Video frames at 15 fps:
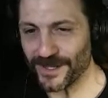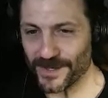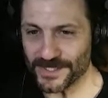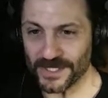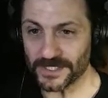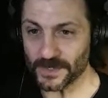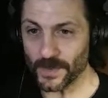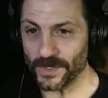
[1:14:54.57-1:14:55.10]
I was
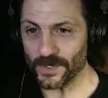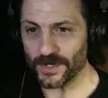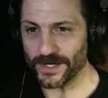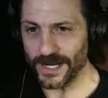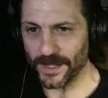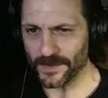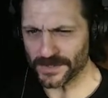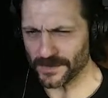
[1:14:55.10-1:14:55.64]
on Twitter
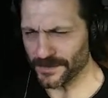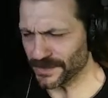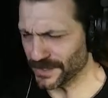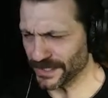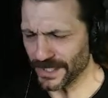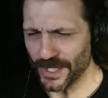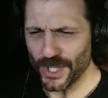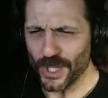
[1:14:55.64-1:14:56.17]
today, and someone was
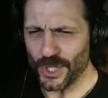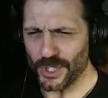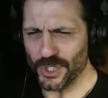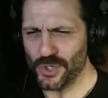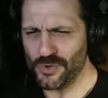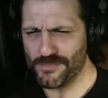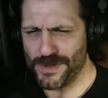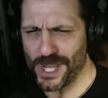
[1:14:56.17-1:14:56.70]
like,
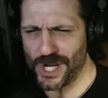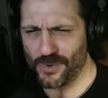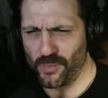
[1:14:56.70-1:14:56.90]
"You made